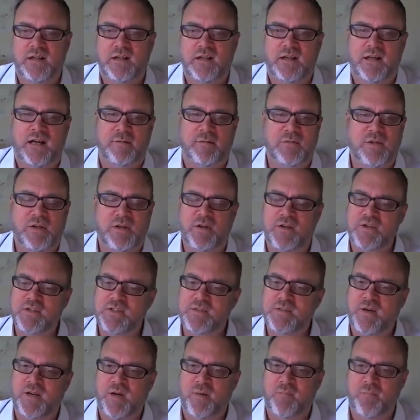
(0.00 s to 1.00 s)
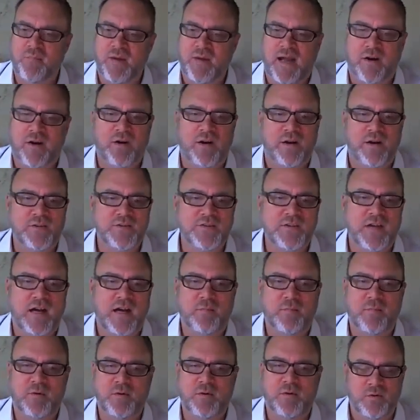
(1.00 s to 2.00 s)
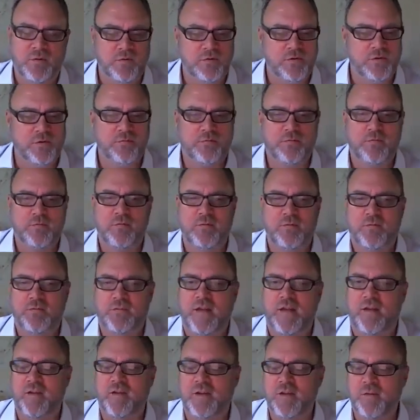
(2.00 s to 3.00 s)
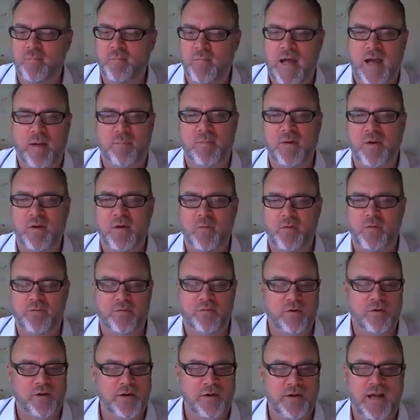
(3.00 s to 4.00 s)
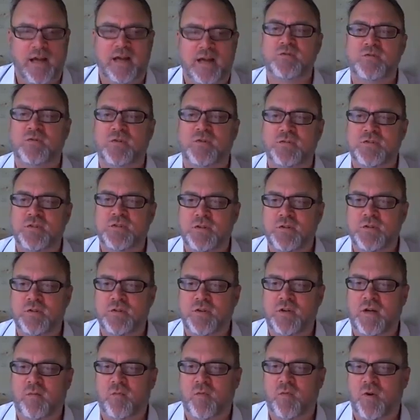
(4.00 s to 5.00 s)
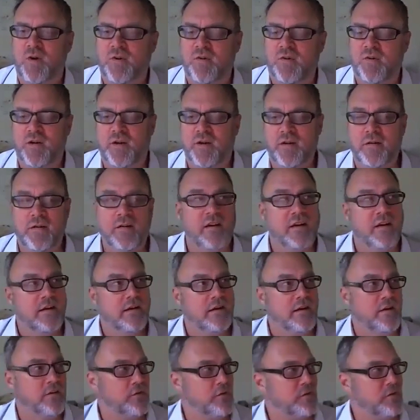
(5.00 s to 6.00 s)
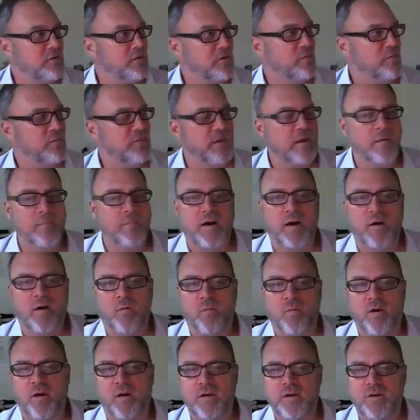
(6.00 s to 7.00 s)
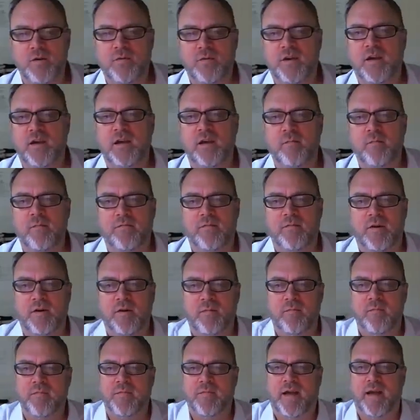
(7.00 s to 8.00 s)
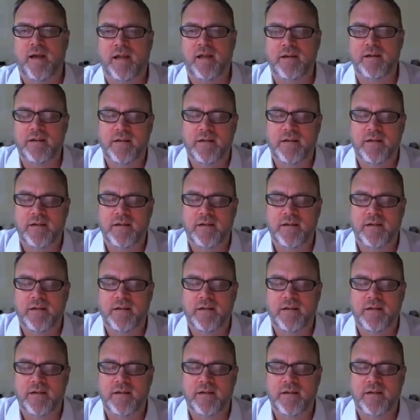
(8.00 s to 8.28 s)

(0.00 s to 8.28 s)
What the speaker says: I'm curious about your background, Simon. You sound like mapping was very natural to you, and I'm wondering, is there something about where you came from that